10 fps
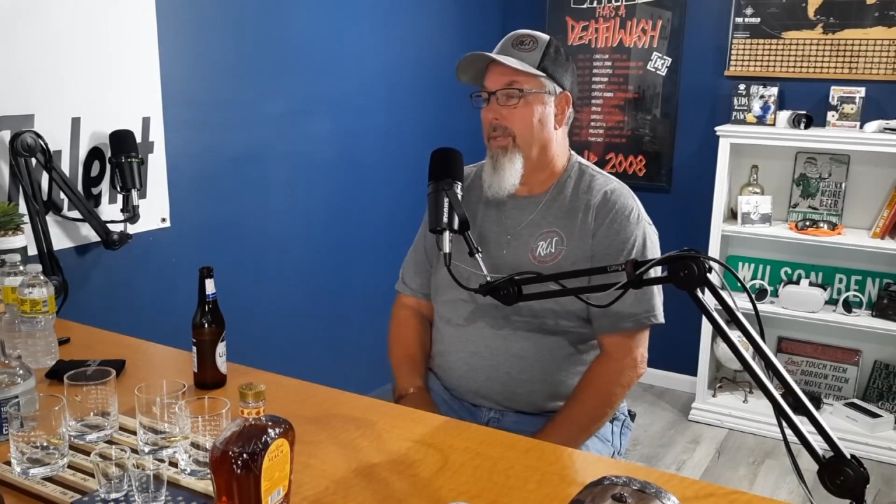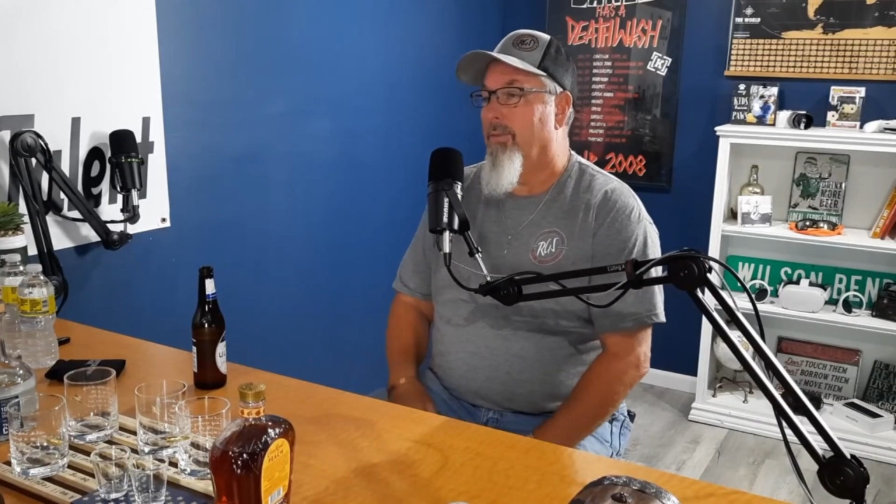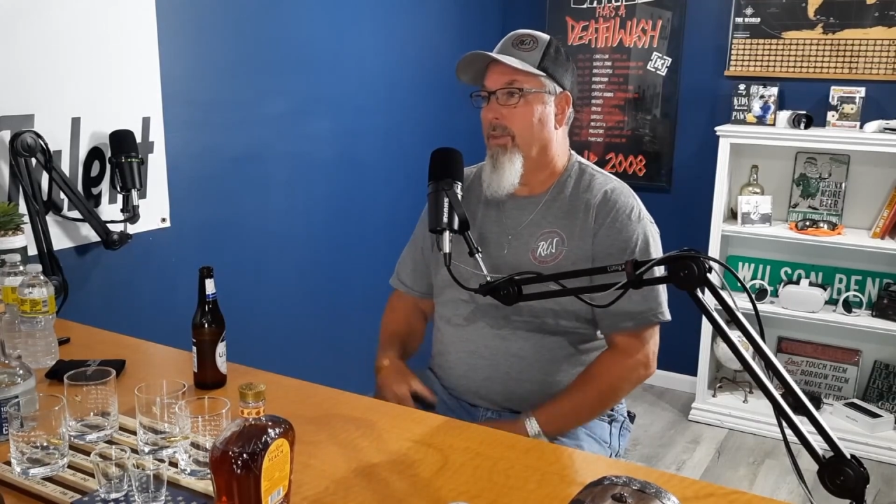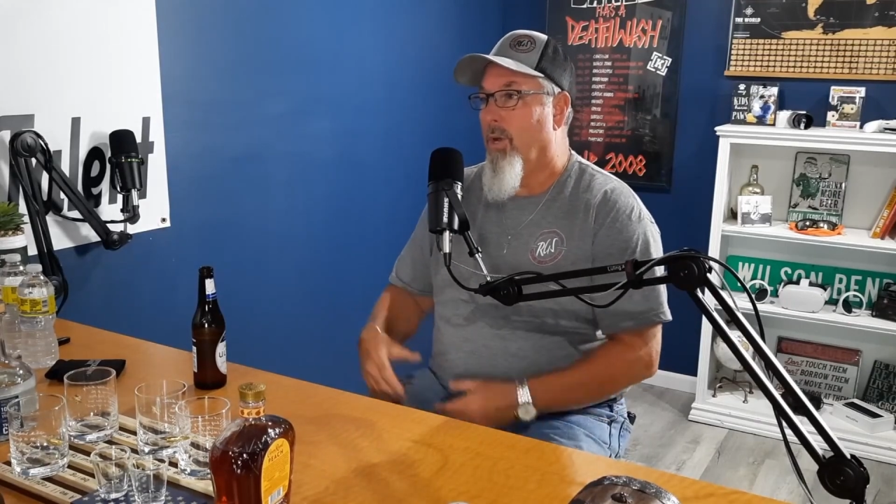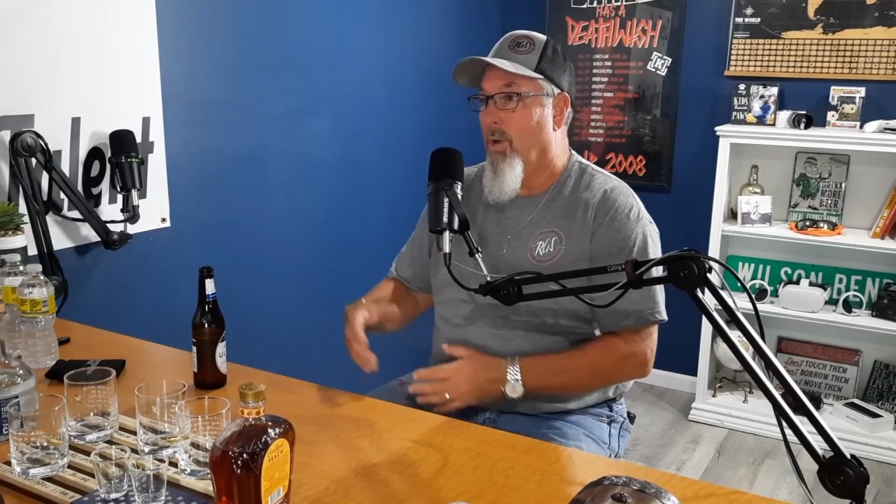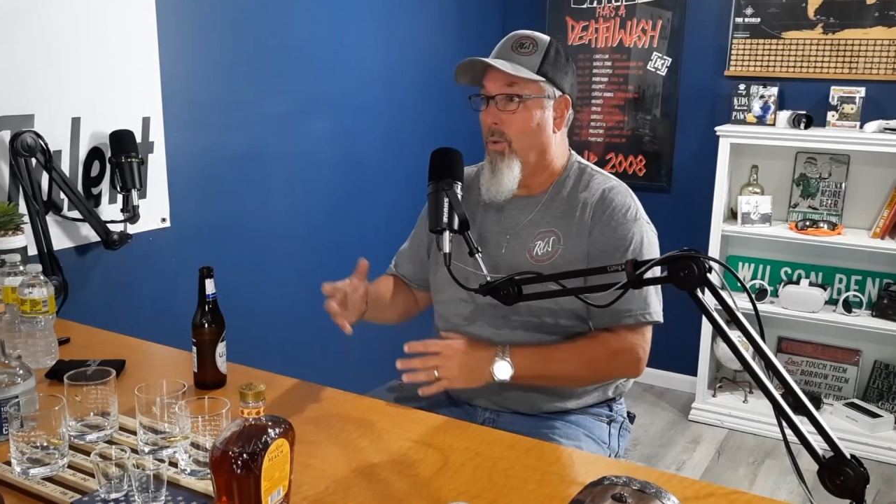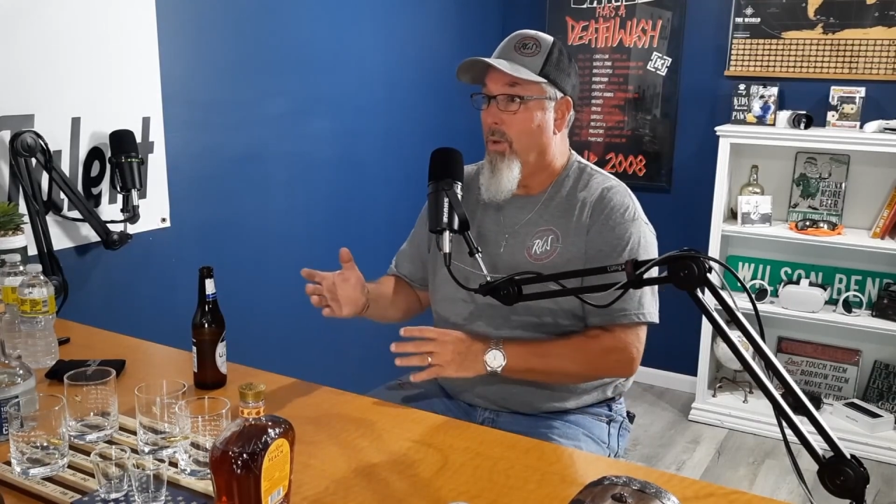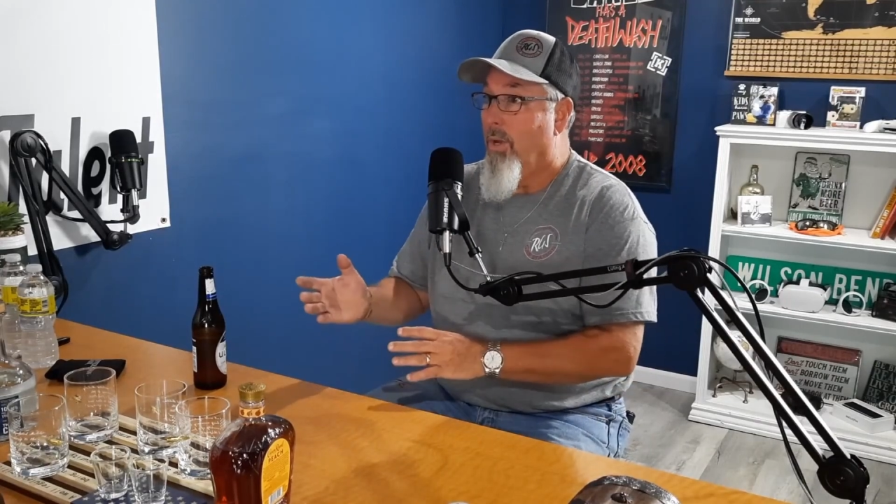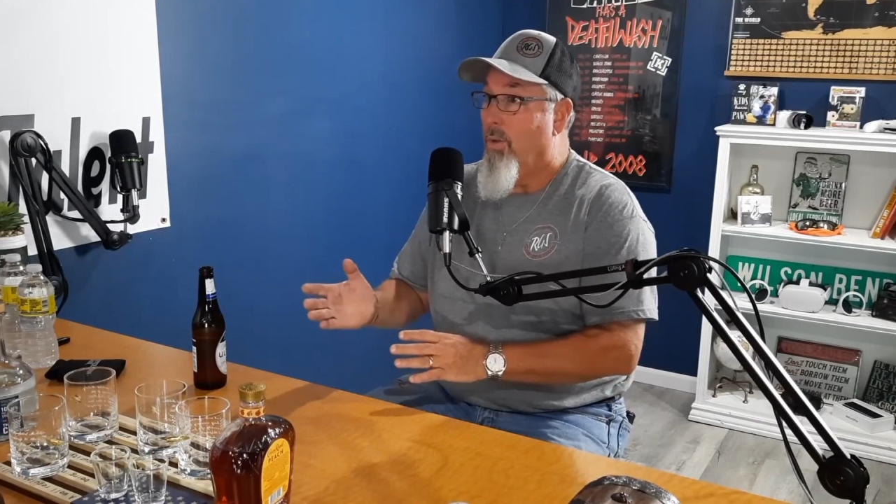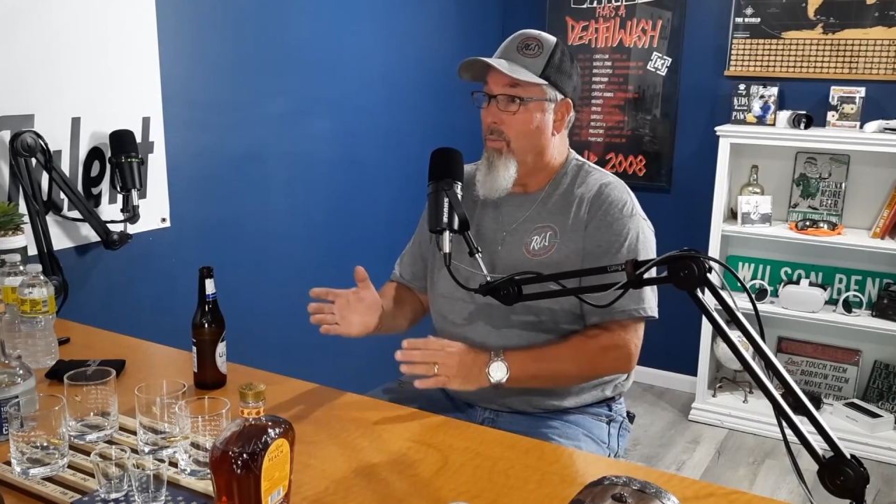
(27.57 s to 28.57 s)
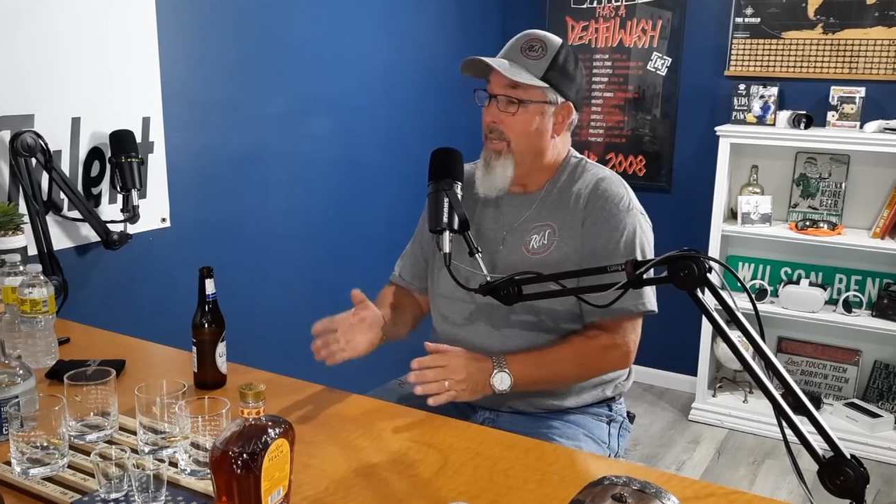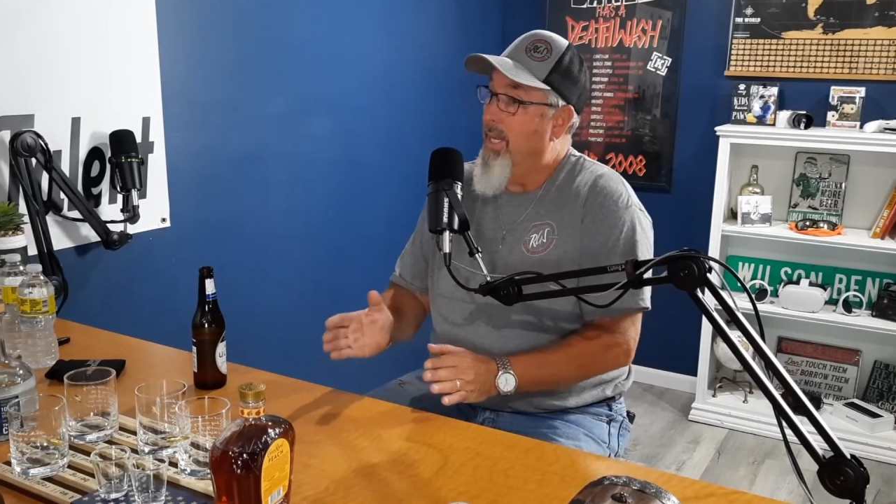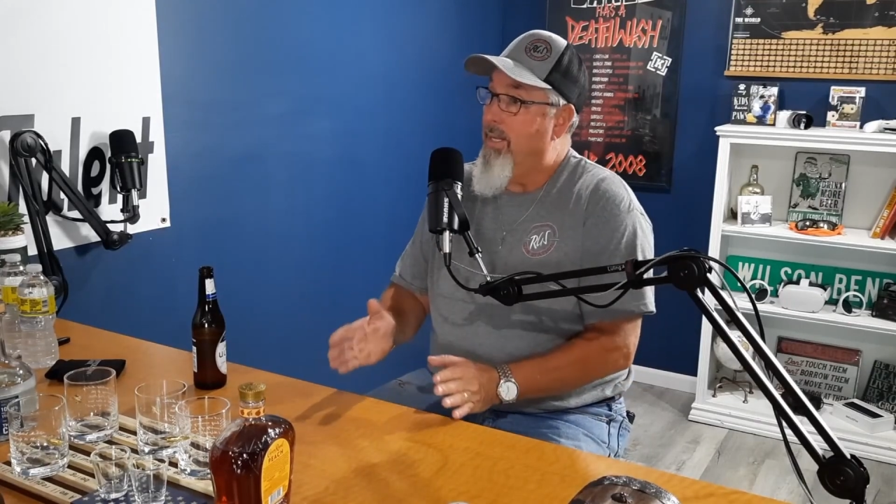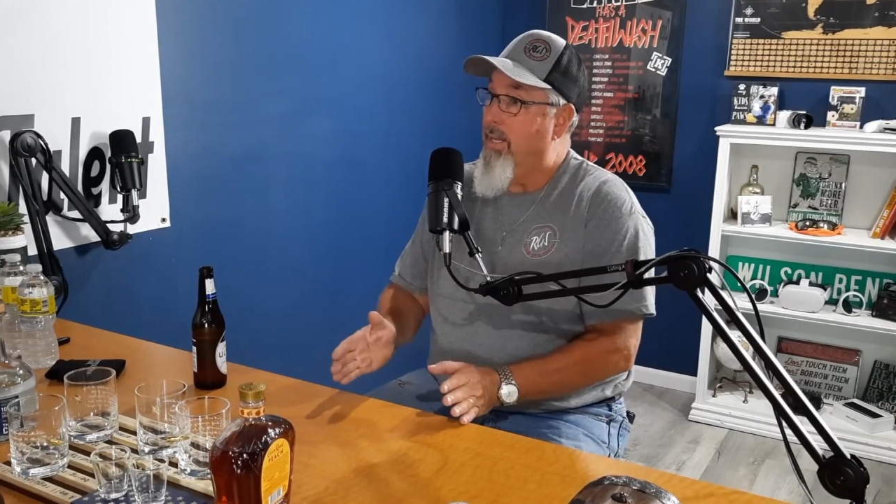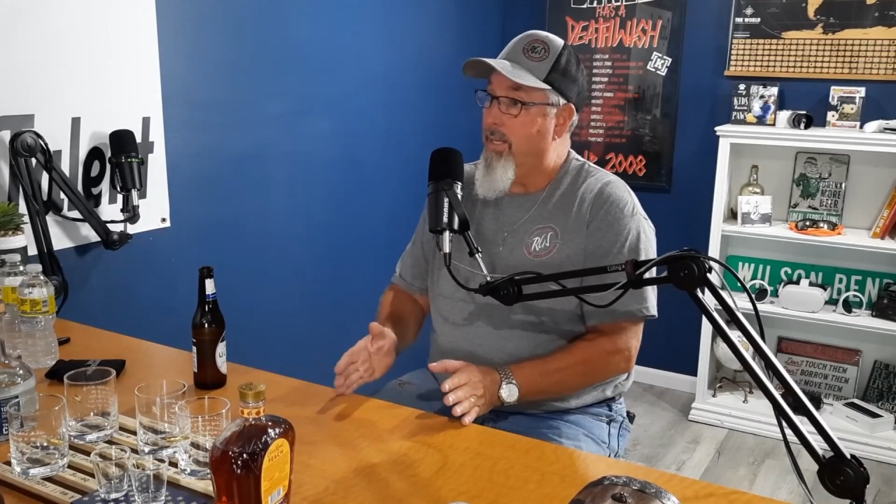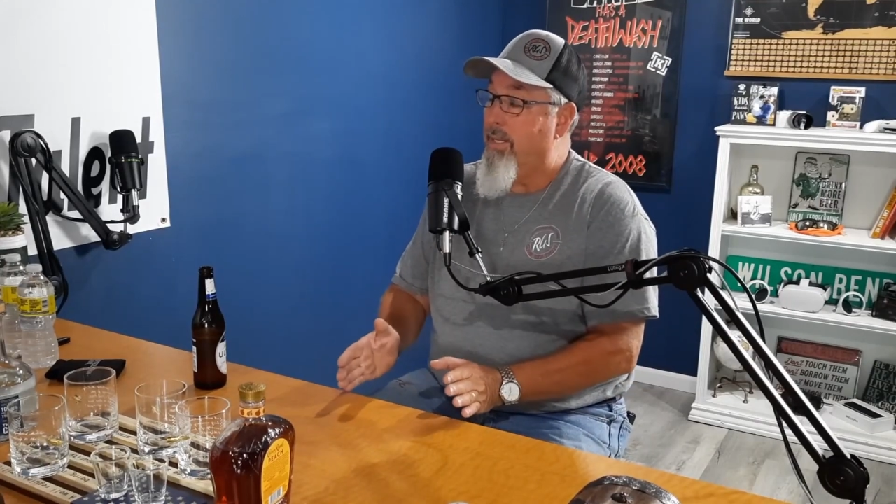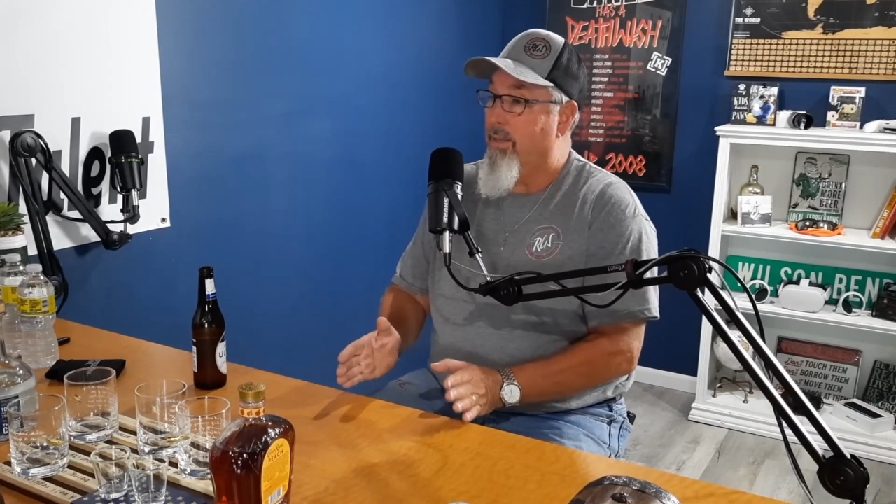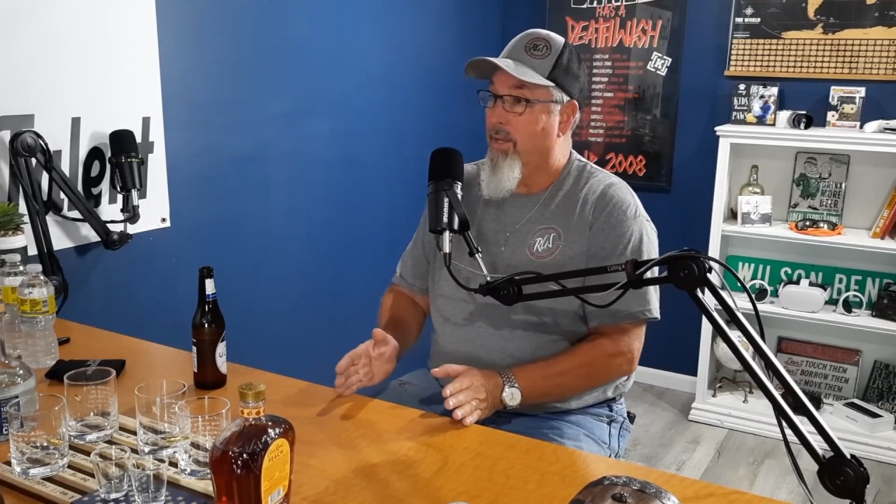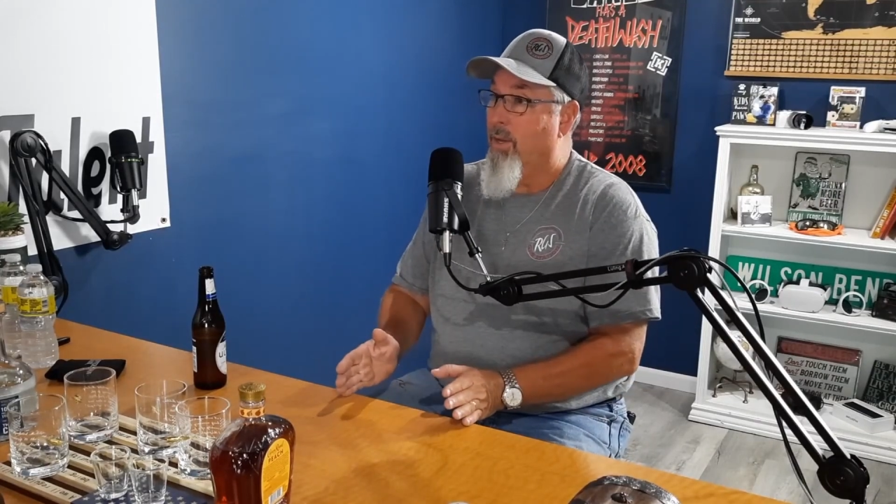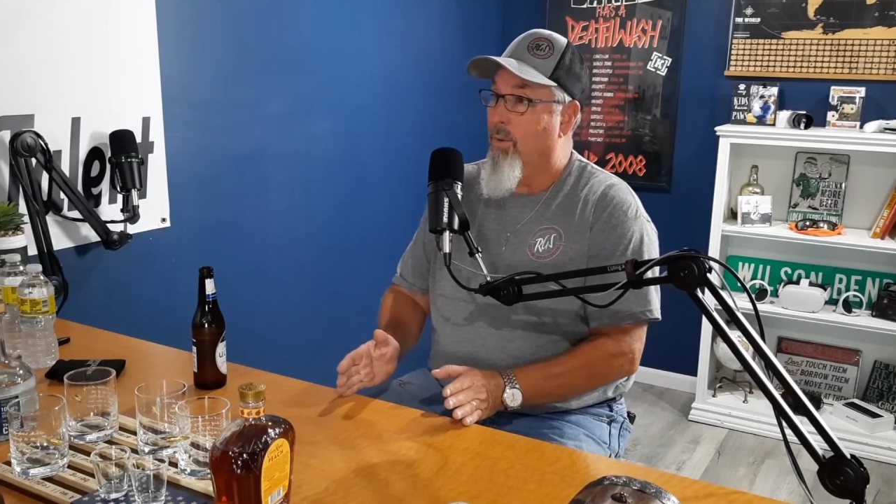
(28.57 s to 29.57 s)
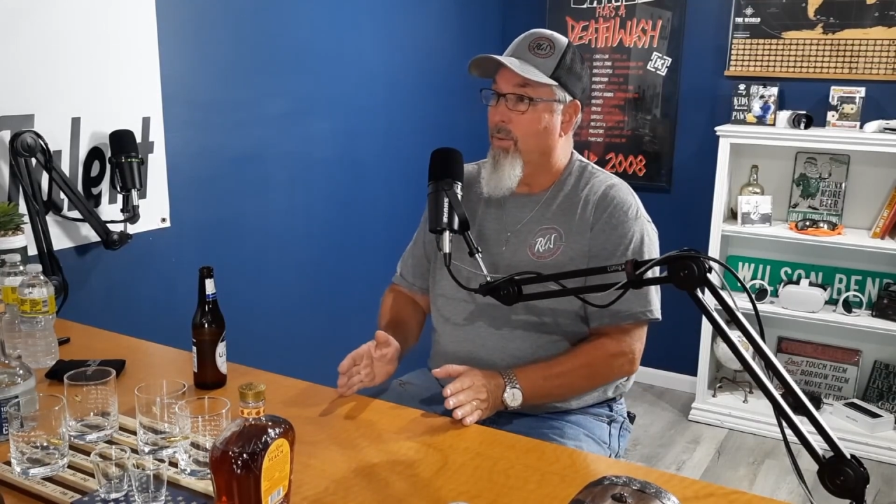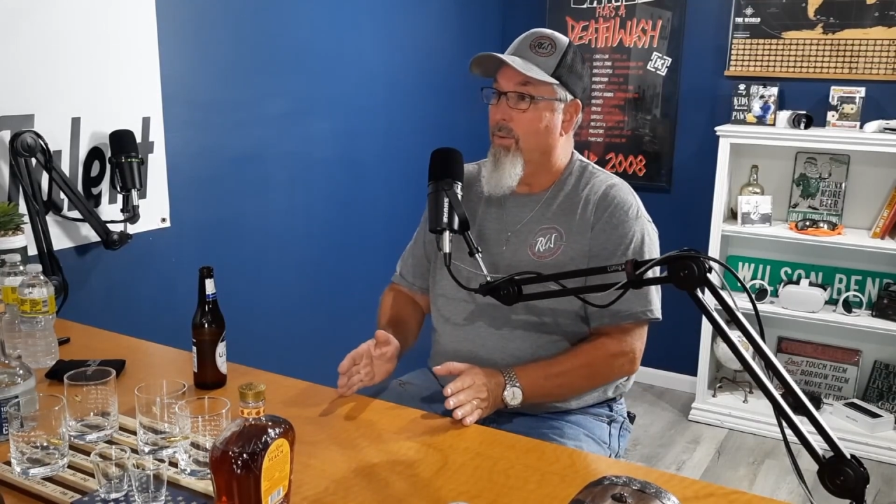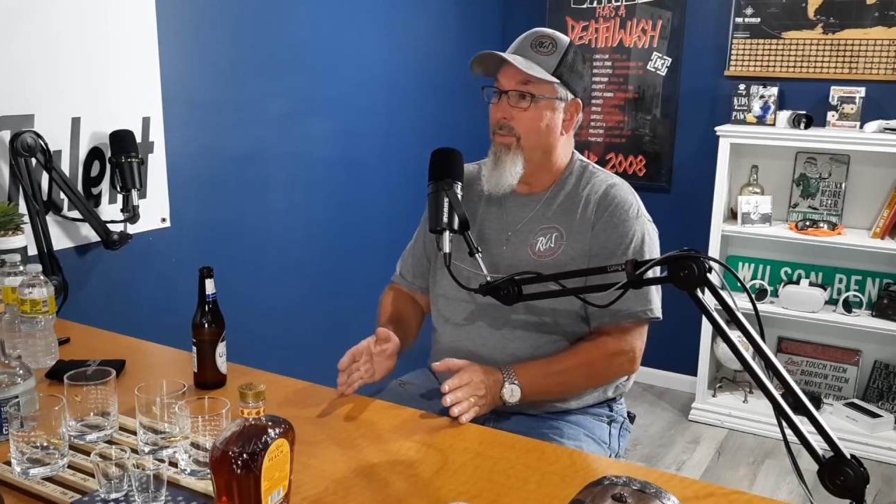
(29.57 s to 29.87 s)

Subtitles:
So when they did it, though,